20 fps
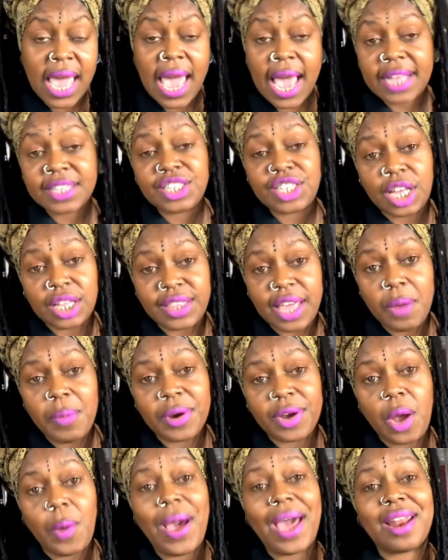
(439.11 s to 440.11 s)
And so they
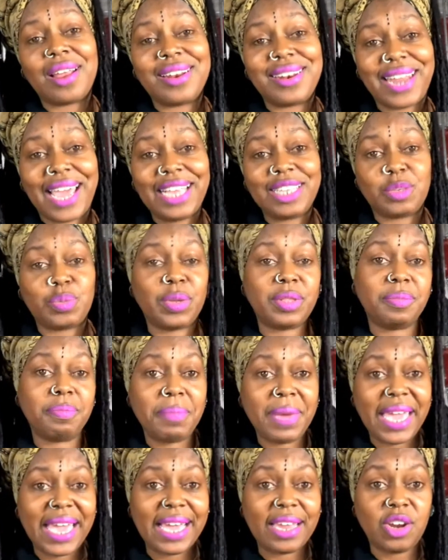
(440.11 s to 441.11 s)
would go out on dates with
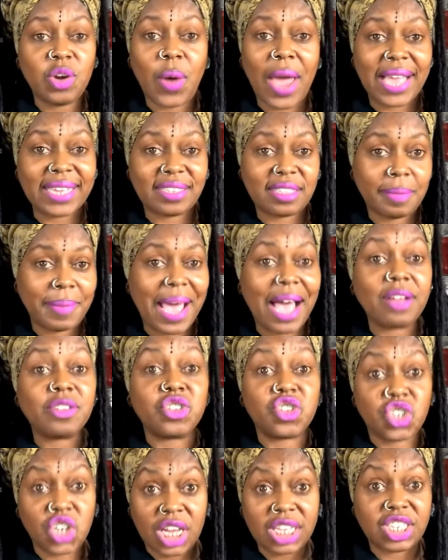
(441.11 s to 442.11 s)
men who asked them out
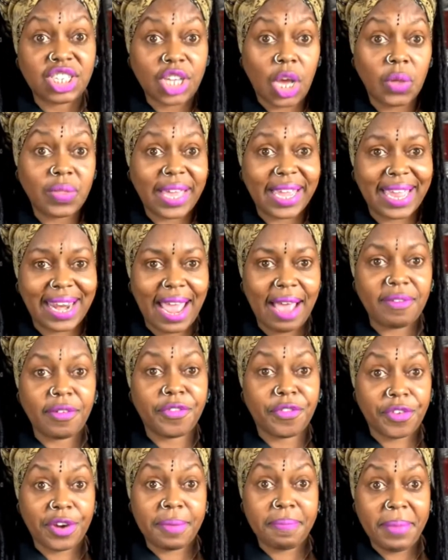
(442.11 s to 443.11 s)
just so they could have a
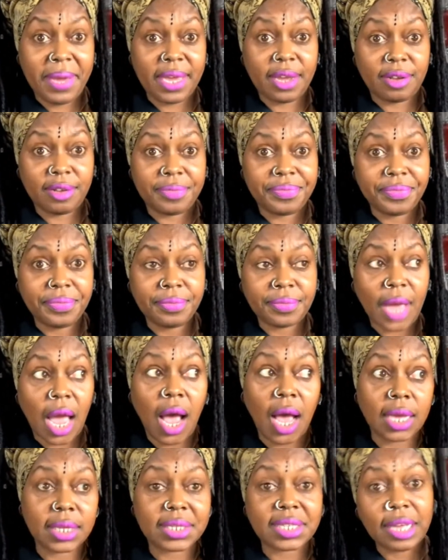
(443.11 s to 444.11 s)
free meal.
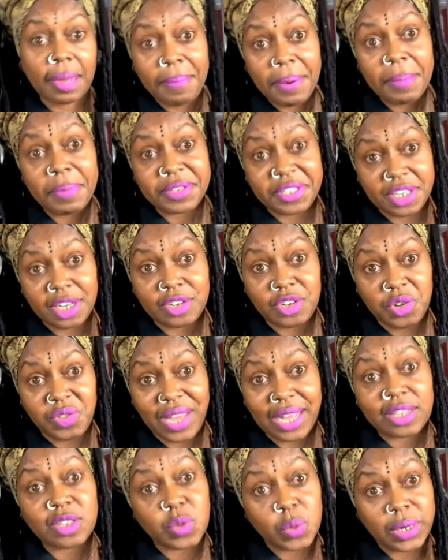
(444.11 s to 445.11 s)
Some people still do
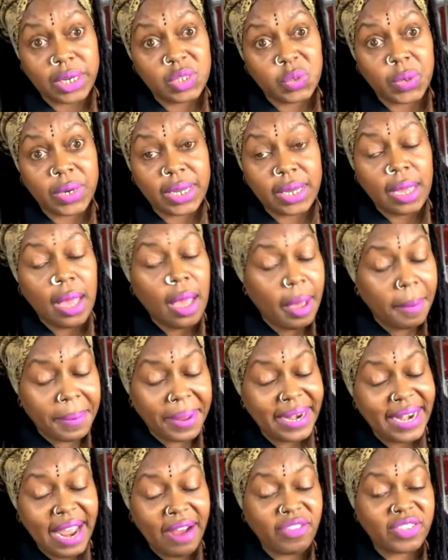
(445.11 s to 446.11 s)
that in 2020,
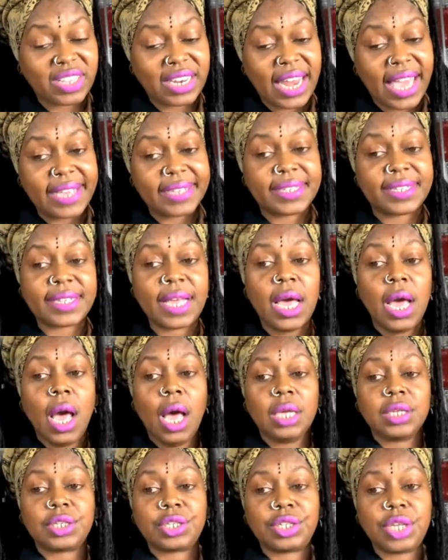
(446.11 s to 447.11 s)
but nevertheless,
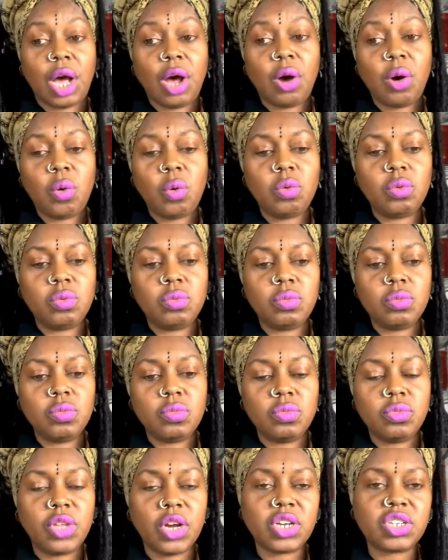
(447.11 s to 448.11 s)
so
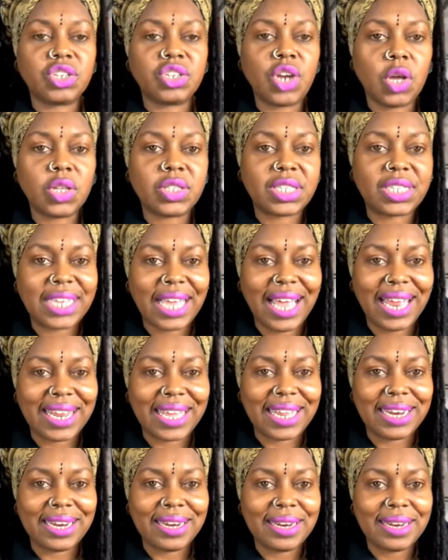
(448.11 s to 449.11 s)
there's no
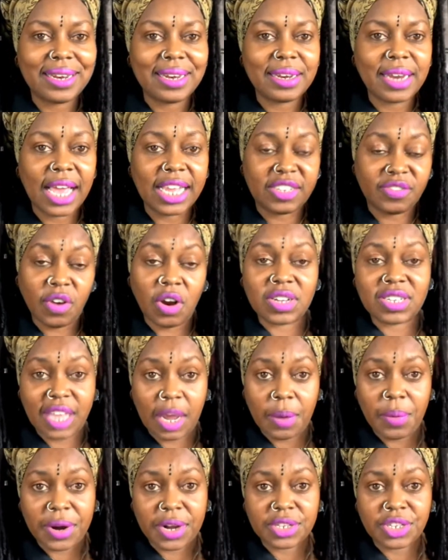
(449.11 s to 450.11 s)
telling, as far as they
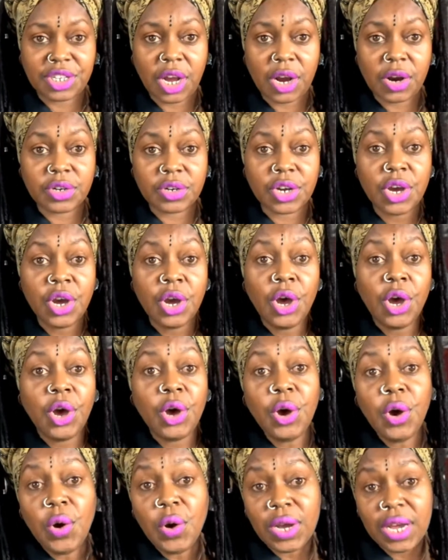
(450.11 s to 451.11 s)
were concerned,
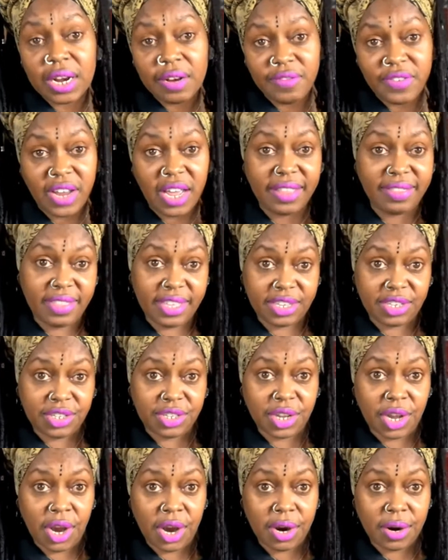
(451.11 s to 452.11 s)
who could have done this
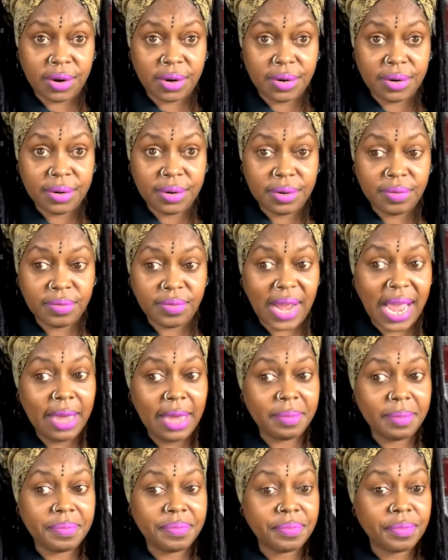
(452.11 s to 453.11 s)
to her, right?